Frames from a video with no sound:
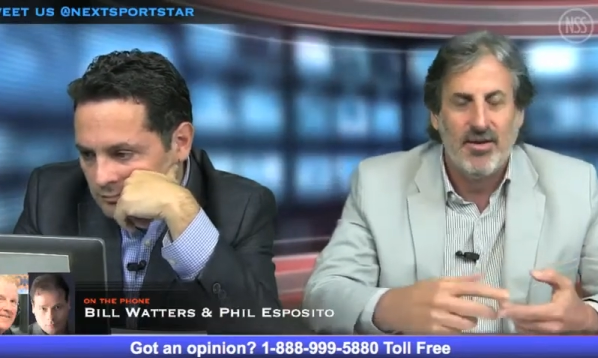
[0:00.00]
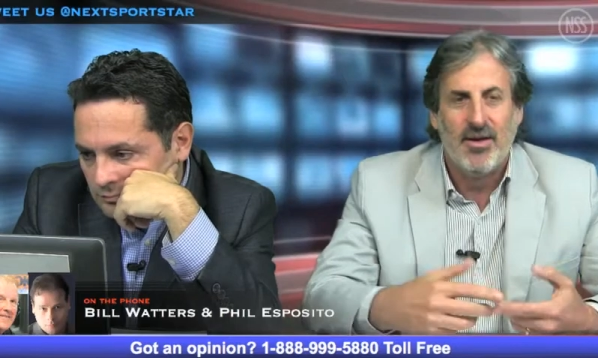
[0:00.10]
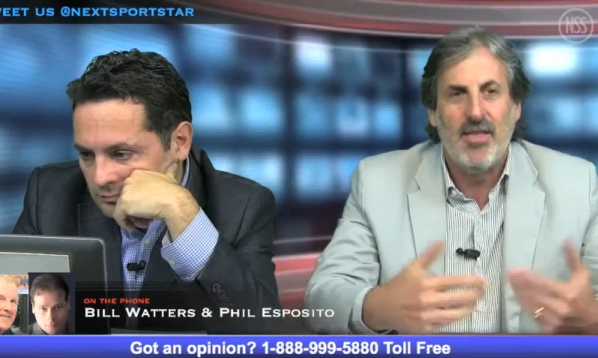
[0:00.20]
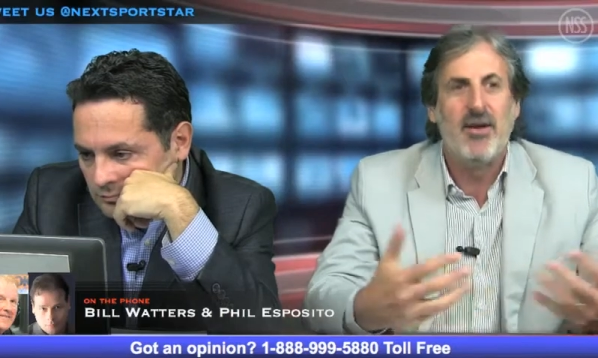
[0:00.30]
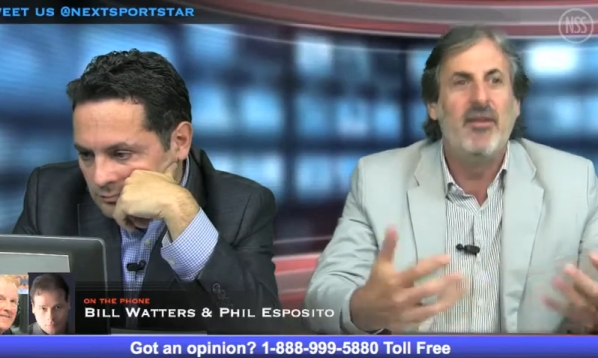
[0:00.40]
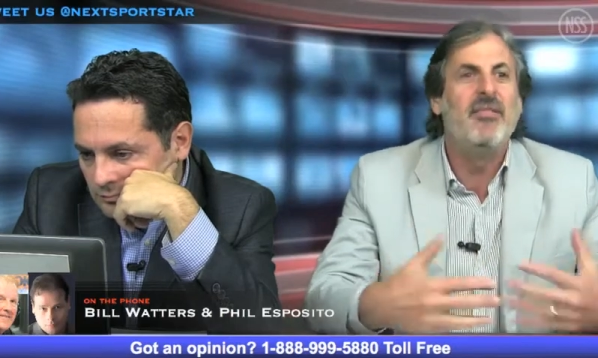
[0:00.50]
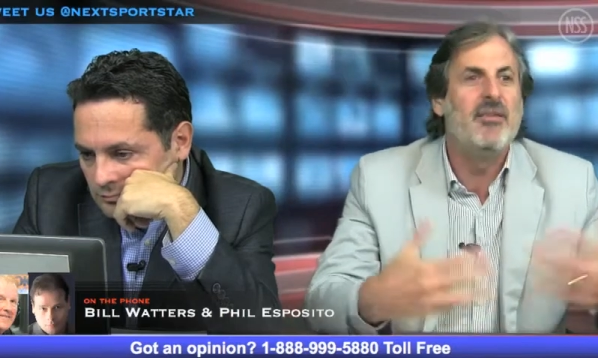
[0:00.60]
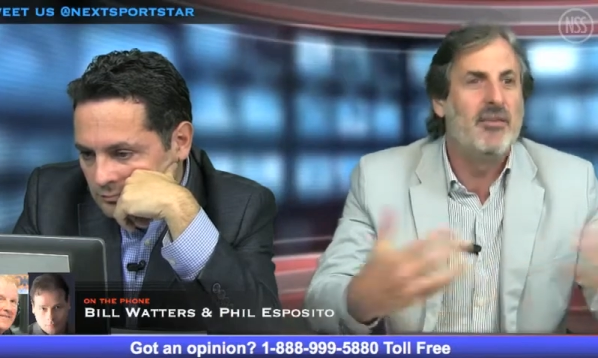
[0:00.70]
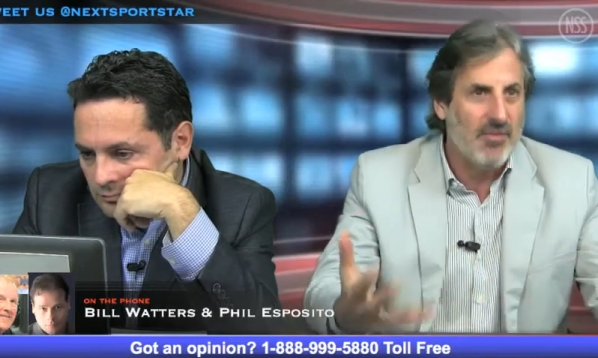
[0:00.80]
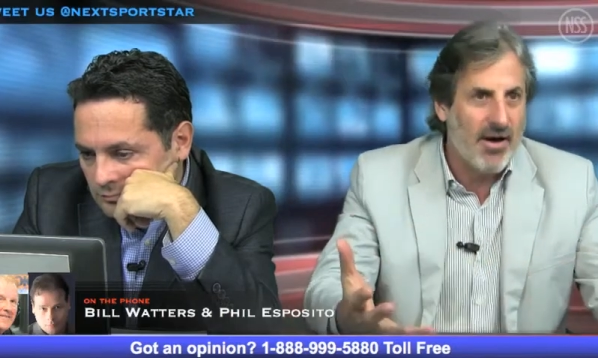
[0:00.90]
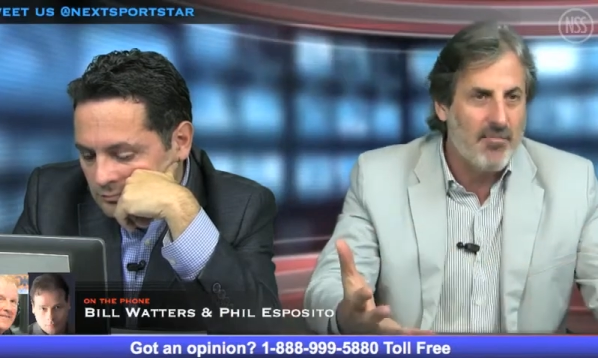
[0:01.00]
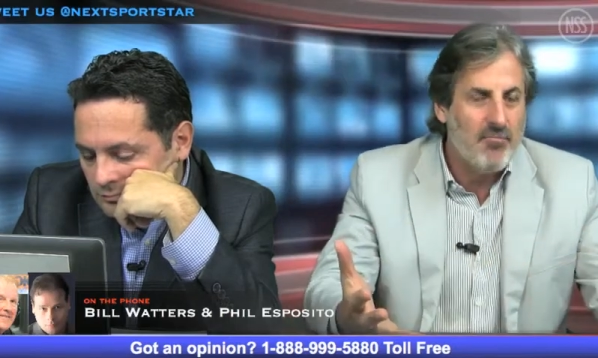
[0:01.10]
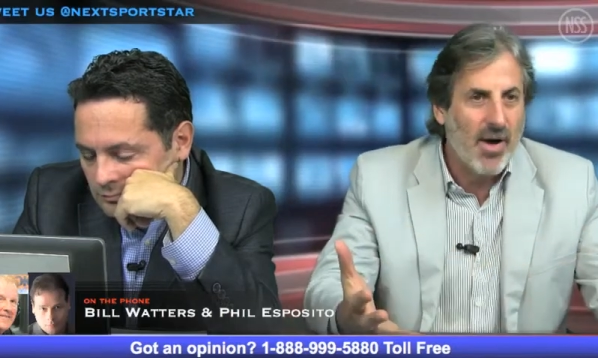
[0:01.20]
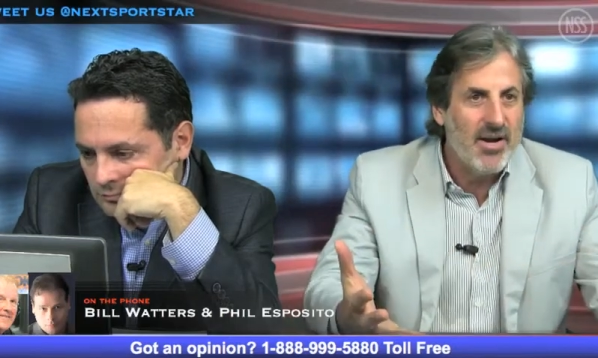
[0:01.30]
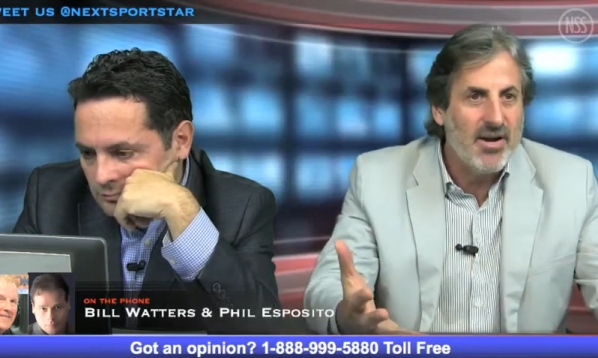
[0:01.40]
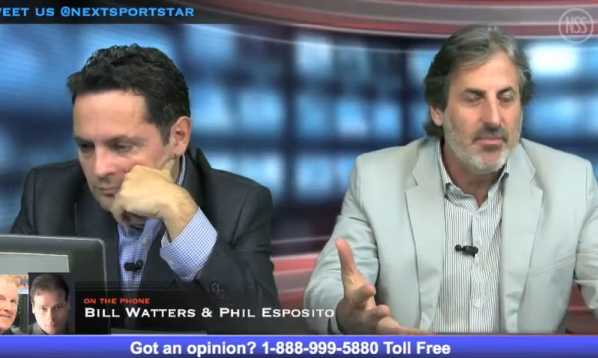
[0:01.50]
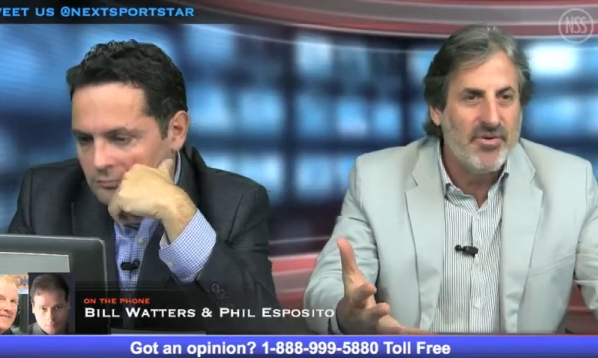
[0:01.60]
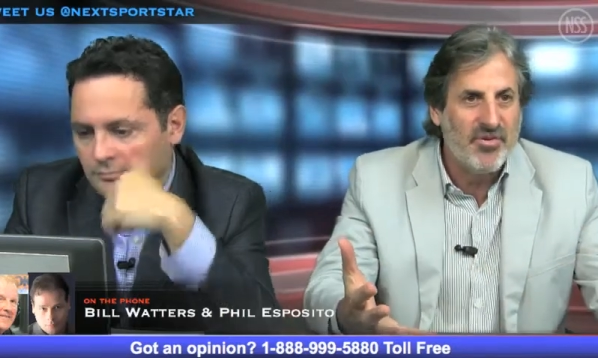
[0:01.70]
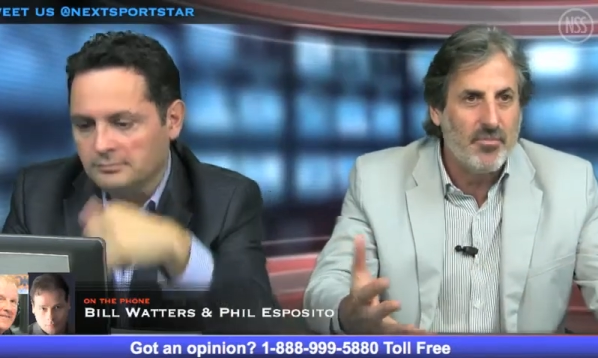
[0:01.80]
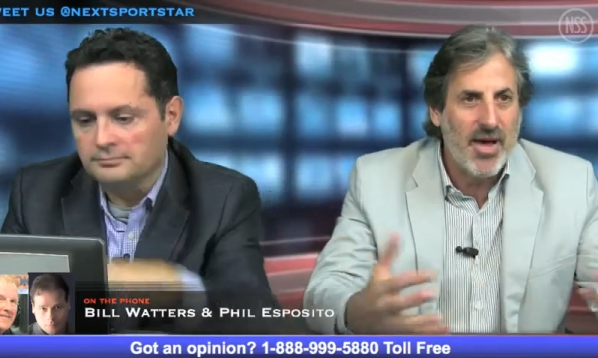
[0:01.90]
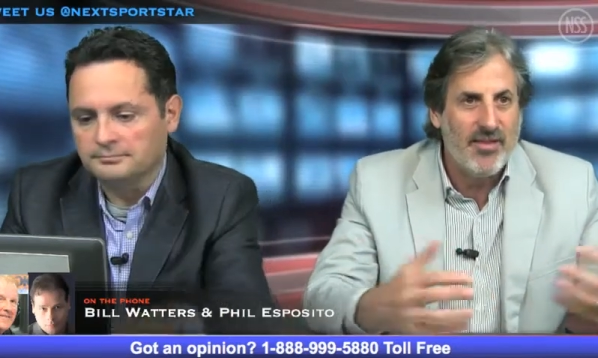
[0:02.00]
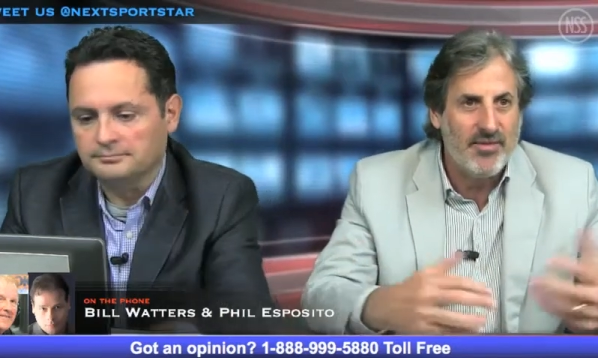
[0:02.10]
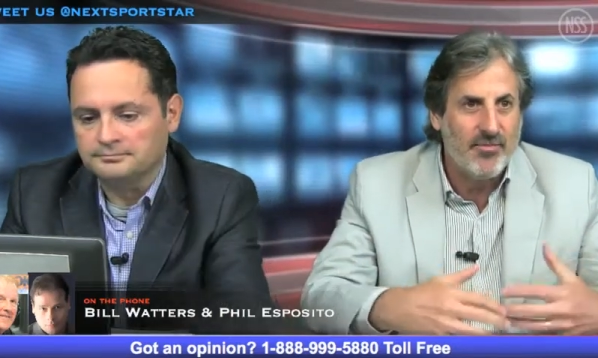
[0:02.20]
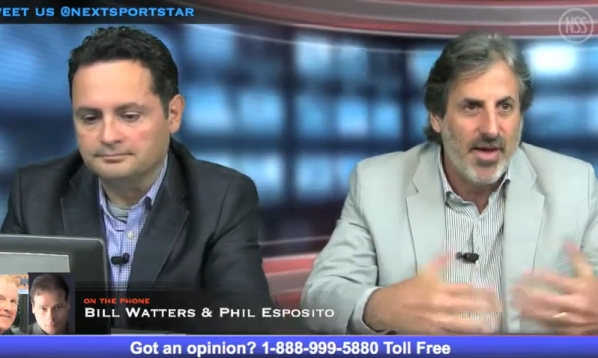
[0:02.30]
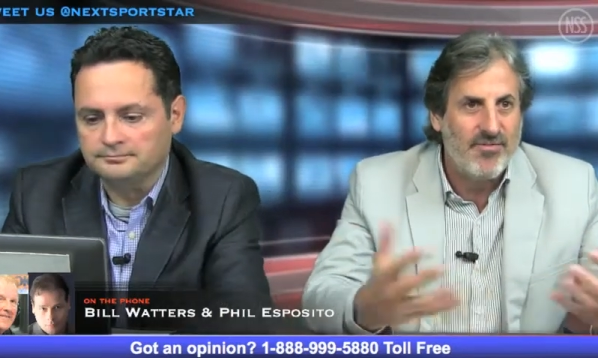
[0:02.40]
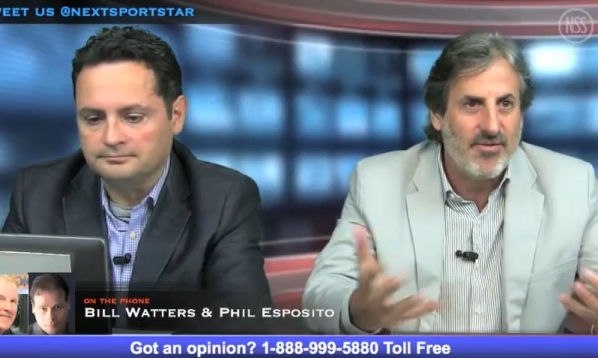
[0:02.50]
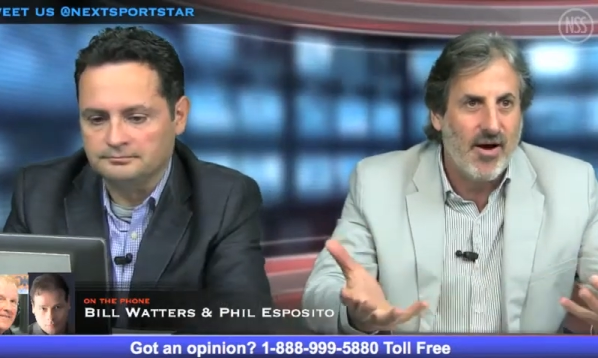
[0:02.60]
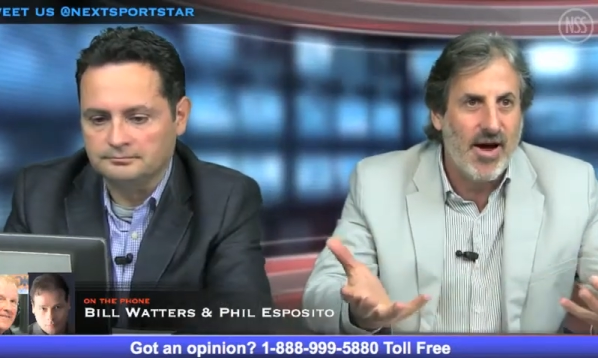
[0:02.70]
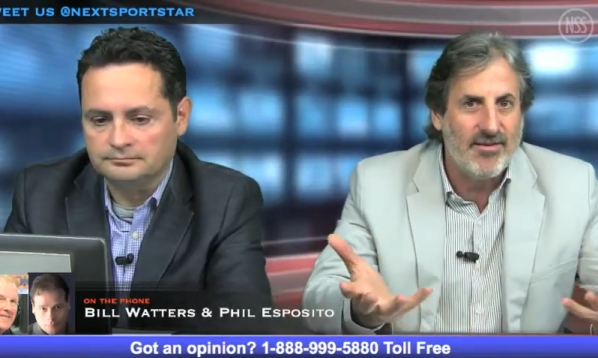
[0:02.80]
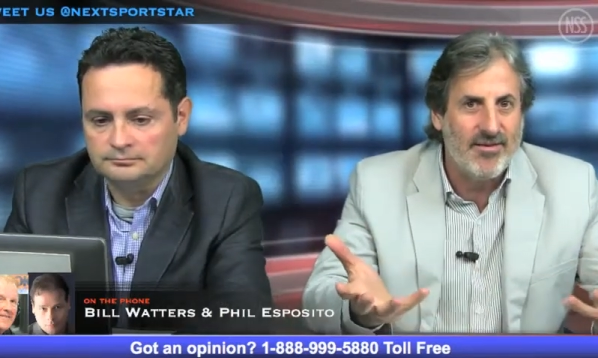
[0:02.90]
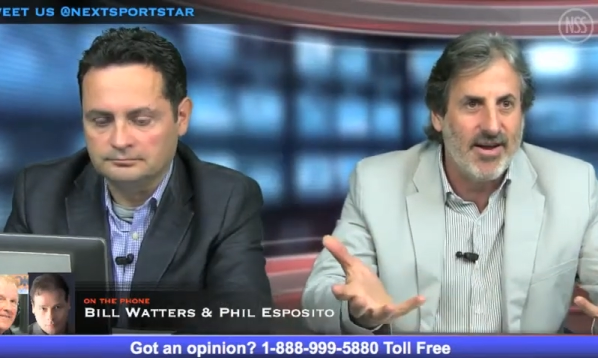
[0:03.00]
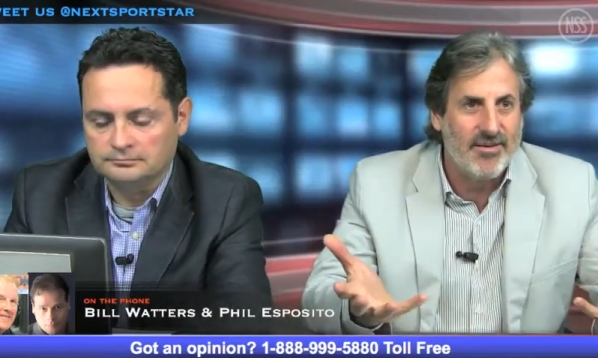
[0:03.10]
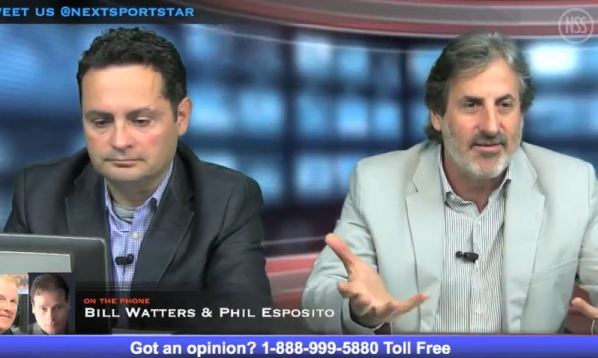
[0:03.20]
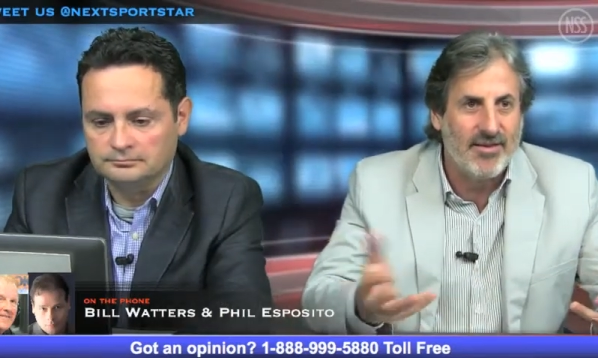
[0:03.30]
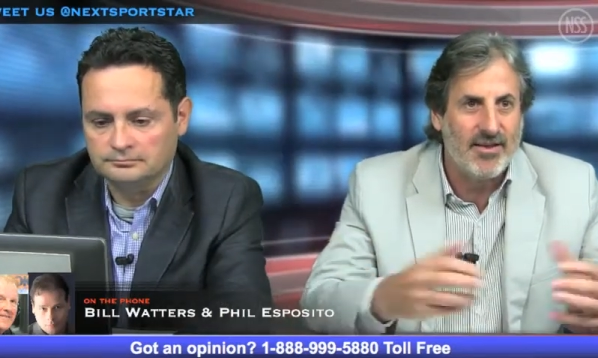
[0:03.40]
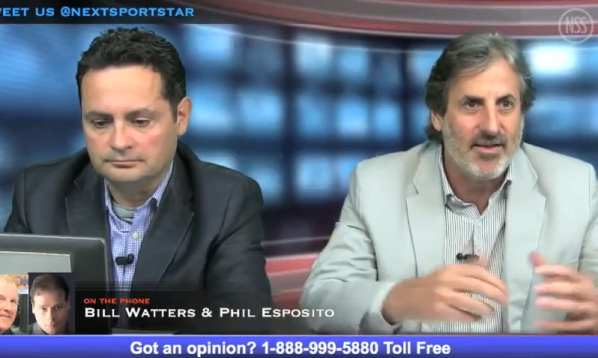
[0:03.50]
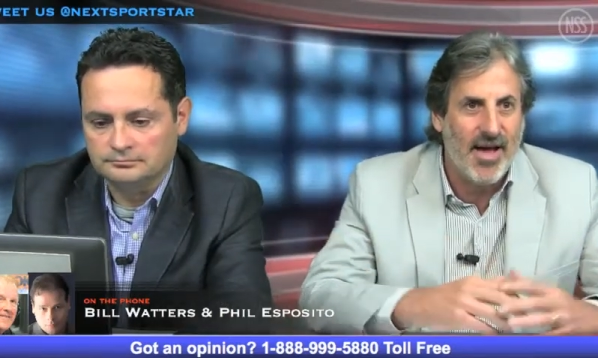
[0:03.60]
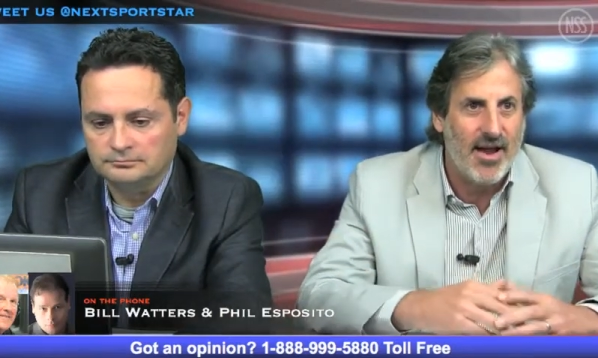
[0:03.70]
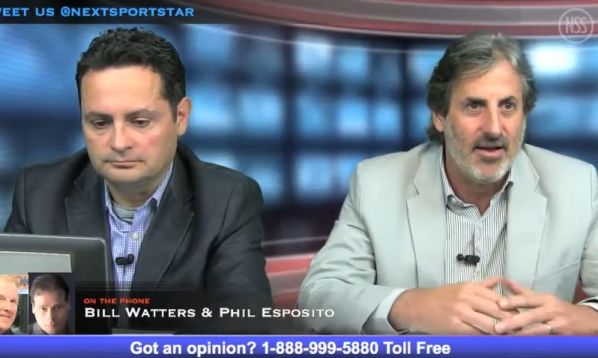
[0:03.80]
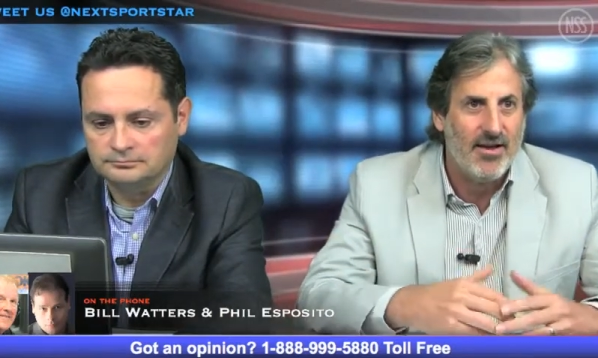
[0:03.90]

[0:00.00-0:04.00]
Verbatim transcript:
Speaker 1: And there isn't a lot of money to be spent to pay for high tickets like that.